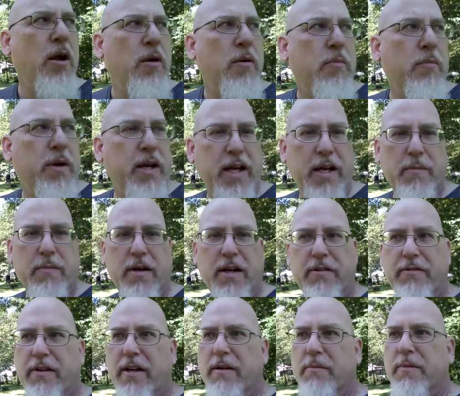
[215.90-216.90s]
Me and my
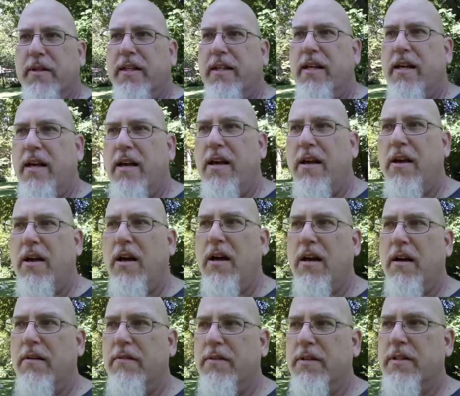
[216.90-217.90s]
family
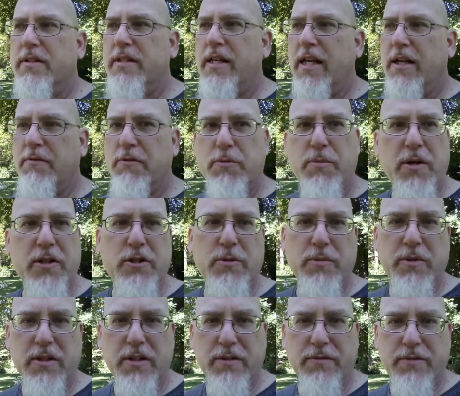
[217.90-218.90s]
have taken
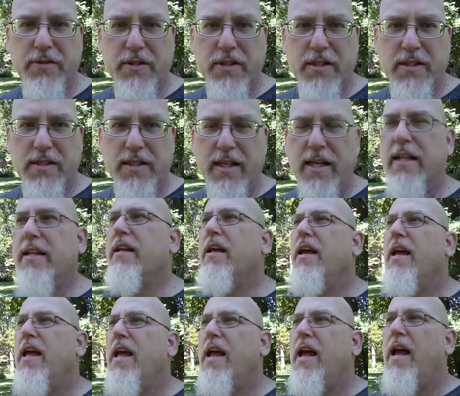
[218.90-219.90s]
responsibility for this land,
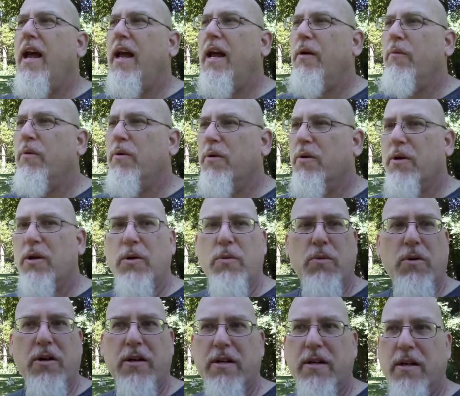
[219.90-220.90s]
and we were going to
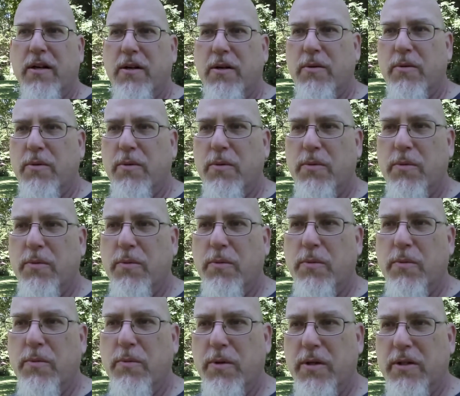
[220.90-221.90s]
work
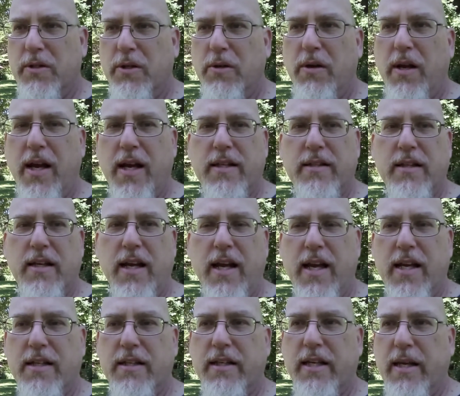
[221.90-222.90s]
with you hand in
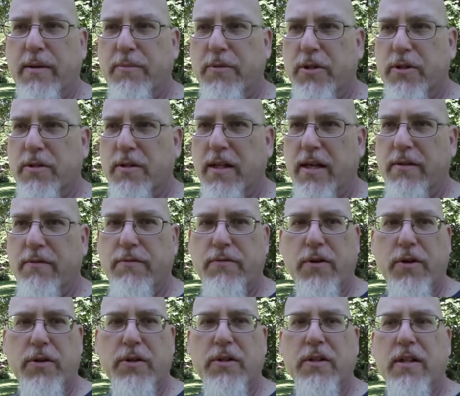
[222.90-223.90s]
hand to keep this land
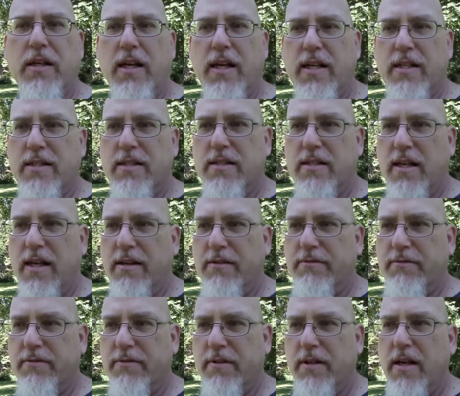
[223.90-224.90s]
fertile and
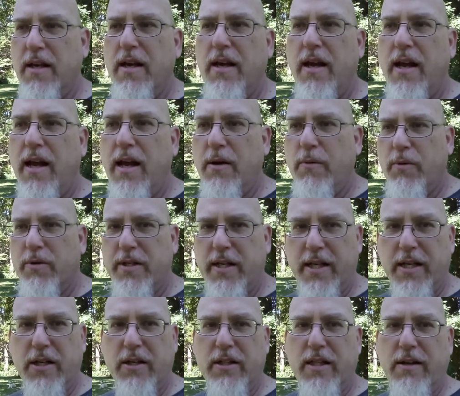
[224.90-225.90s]
safe, and we're
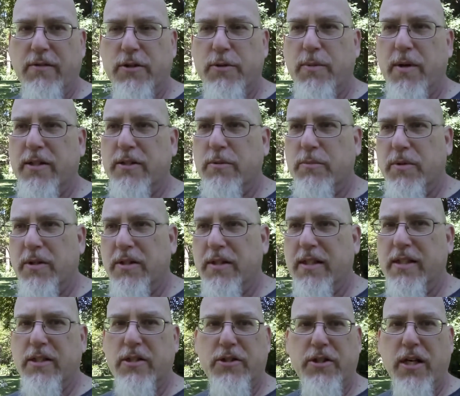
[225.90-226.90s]
taking on that
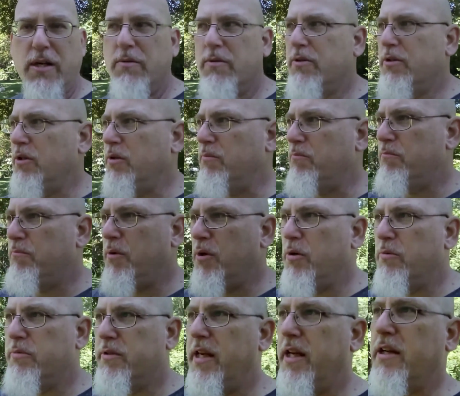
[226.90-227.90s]
responsibility to share with you.
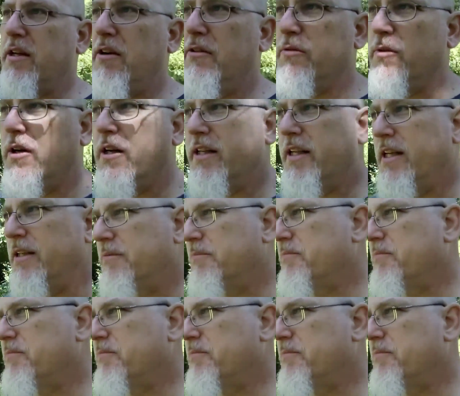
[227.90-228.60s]
Boom, take off walking.